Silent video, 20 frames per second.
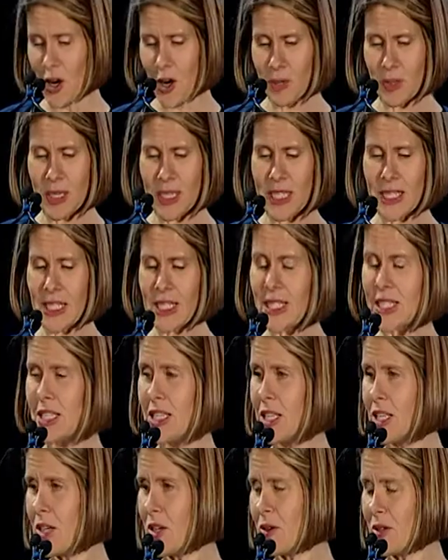RBC
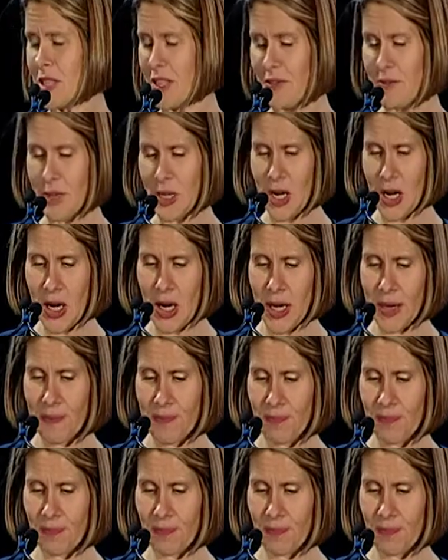CEO Dave McKay.